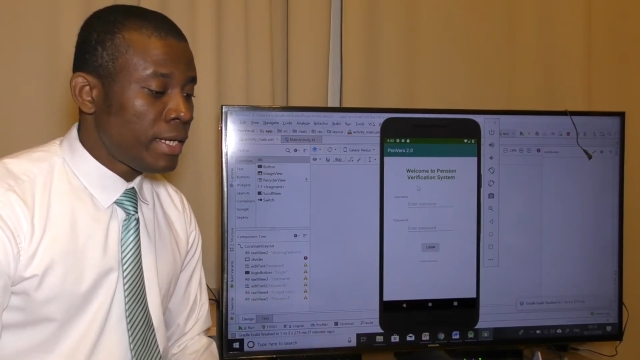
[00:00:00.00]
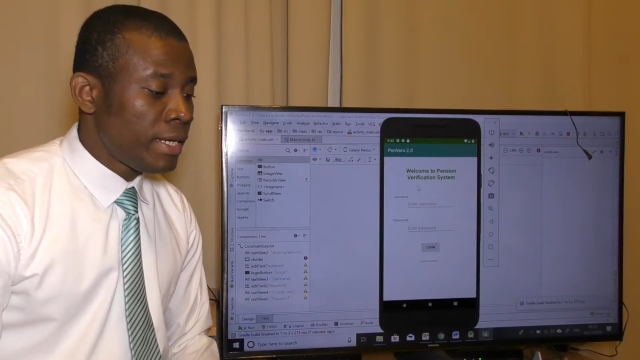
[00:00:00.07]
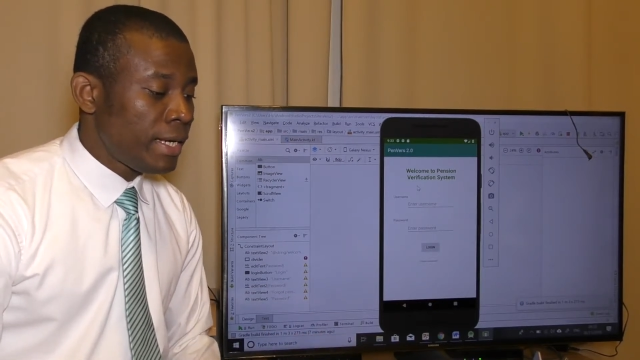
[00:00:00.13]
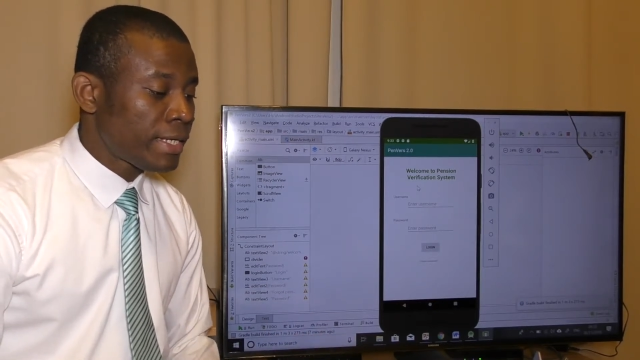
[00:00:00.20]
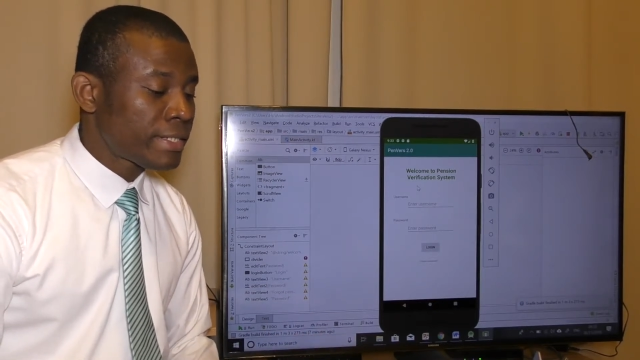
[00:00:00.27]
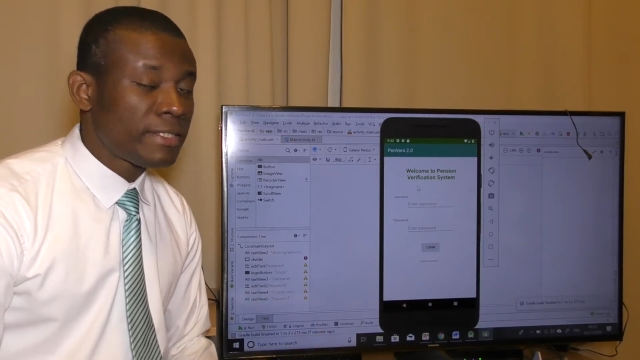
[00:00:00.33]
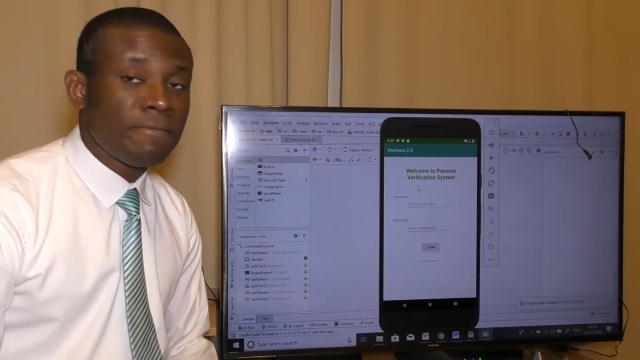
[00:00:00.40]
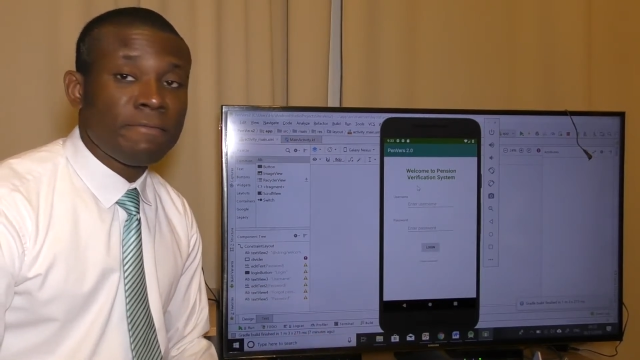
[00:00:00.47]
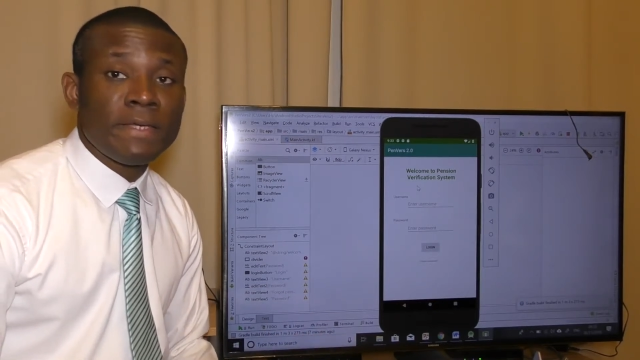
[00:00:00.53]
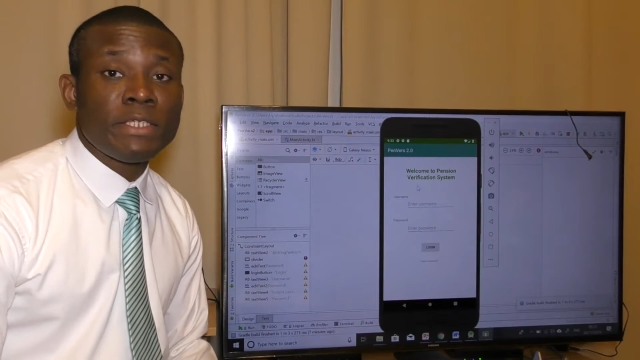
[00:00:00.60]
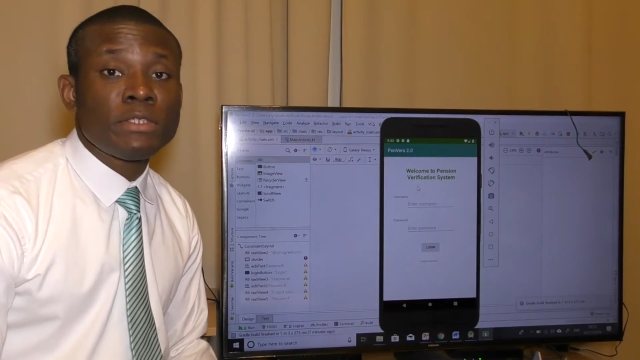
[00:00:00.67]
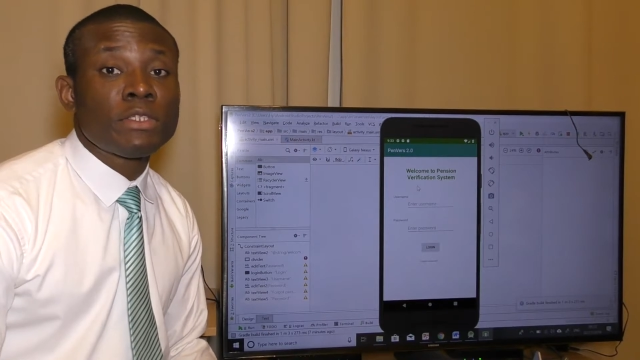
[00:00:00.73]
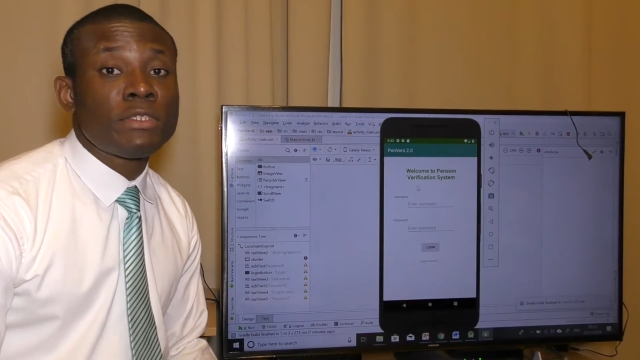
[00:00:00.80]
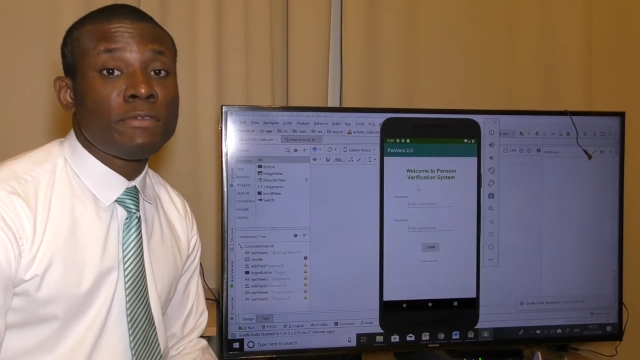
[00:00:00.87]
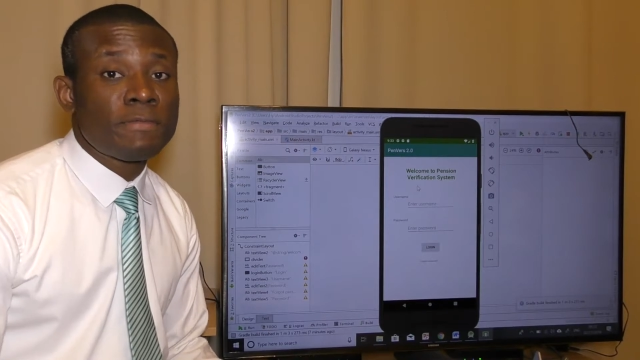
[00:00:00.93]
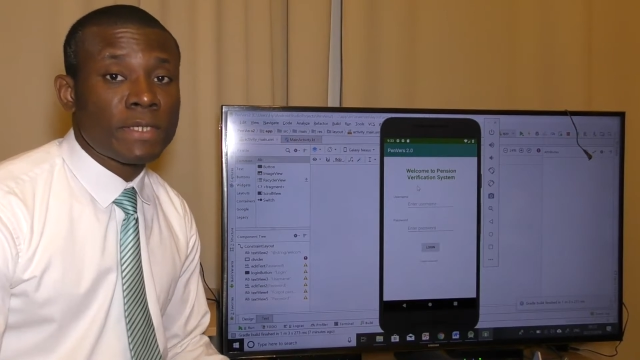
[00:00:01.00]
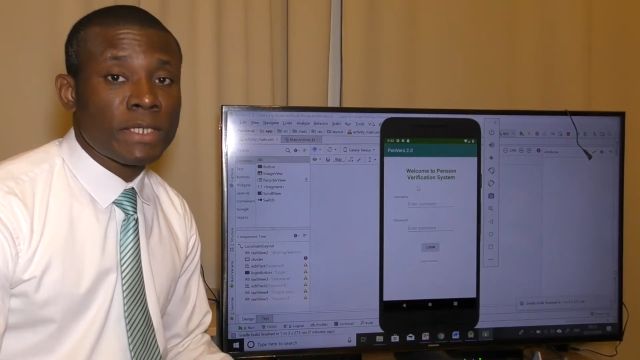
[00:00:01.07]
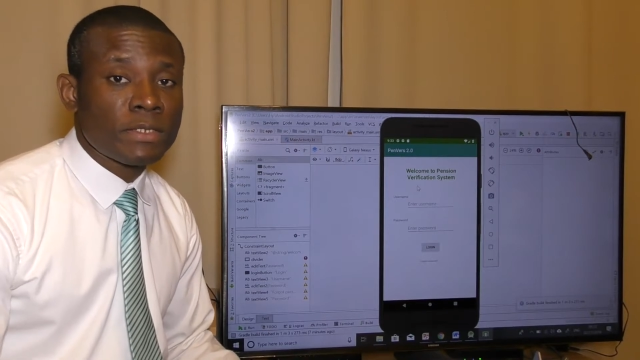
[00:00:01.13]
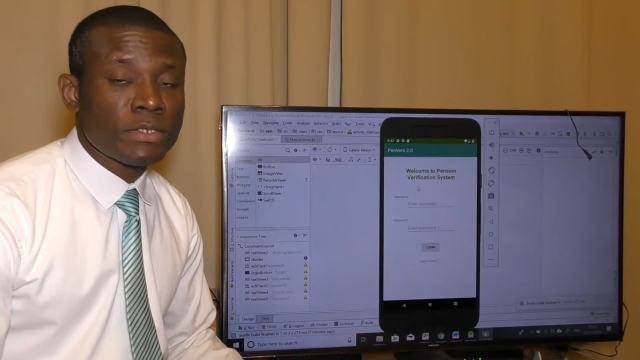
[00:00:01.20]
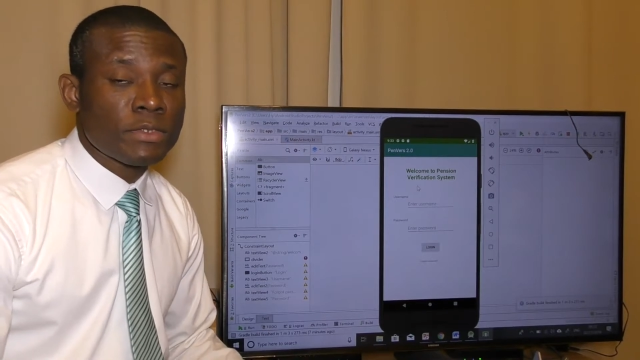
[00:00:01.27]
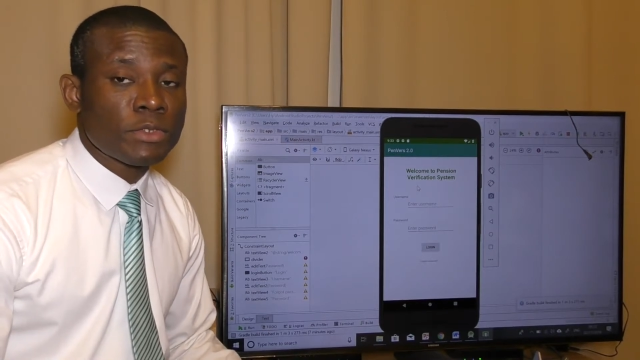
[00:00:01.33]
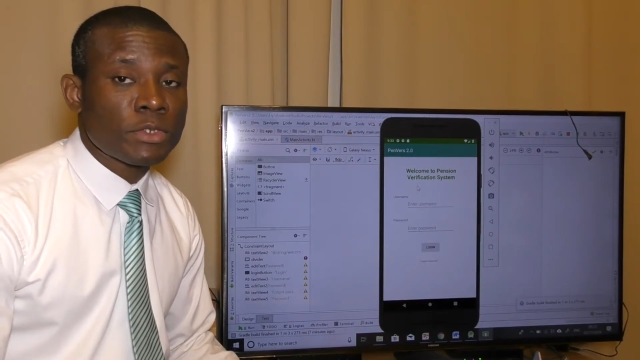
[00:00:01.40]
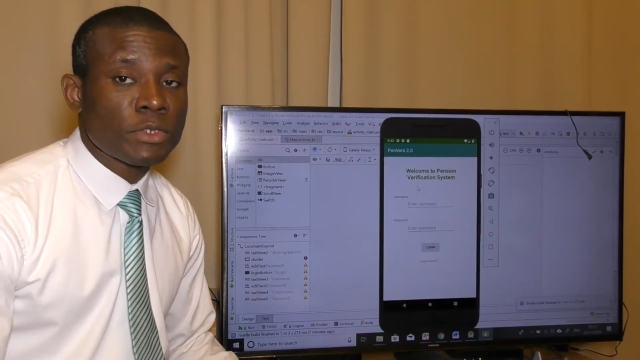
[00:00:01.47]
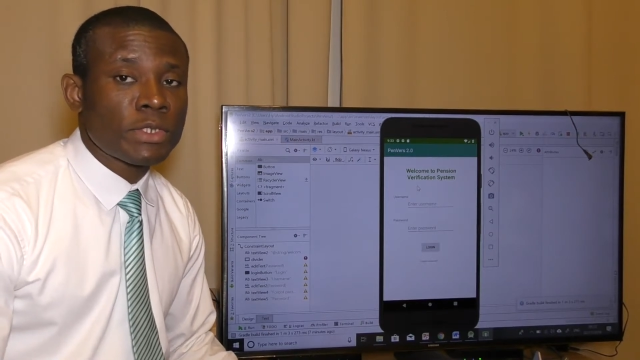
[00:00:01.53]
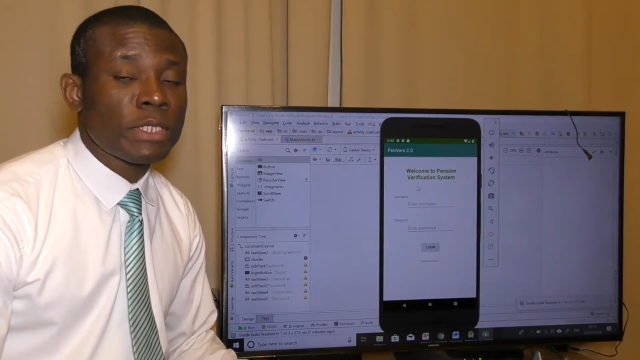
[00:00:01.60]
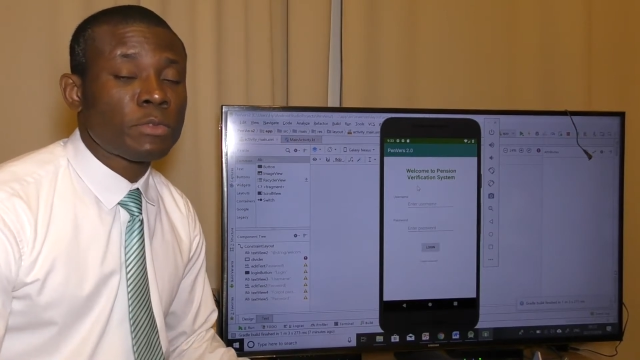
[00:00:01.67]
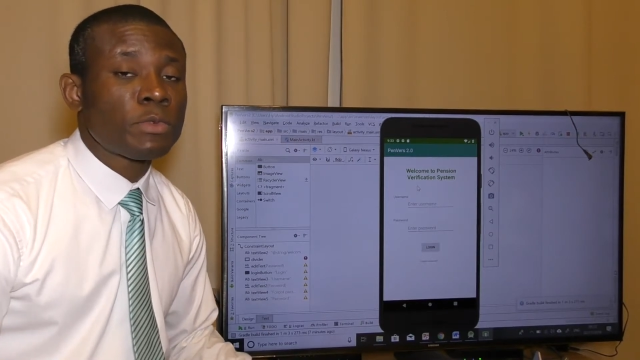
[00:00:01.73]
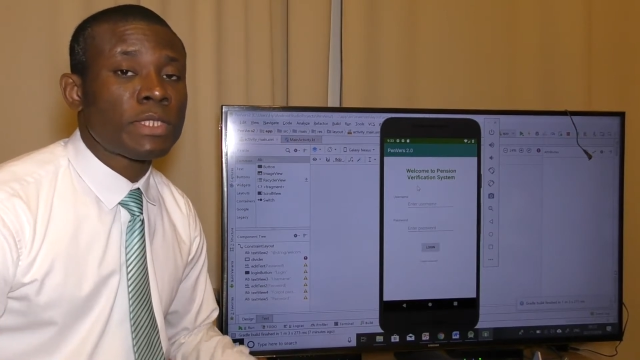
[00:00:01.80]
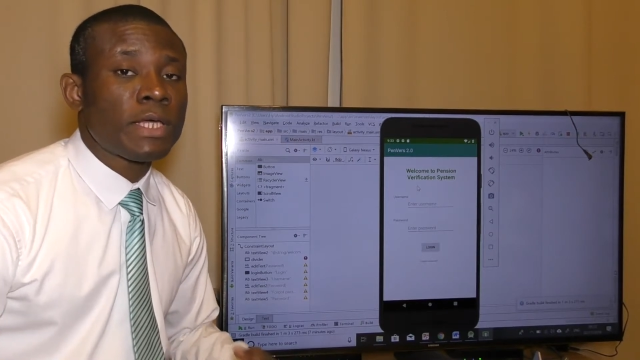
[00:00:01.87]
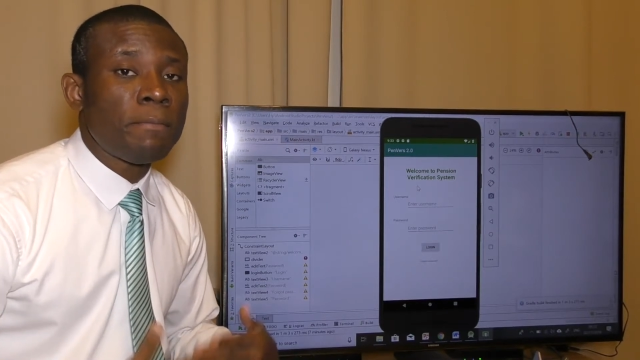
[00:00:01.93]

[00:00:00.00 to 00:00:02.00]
activate notifications so that when I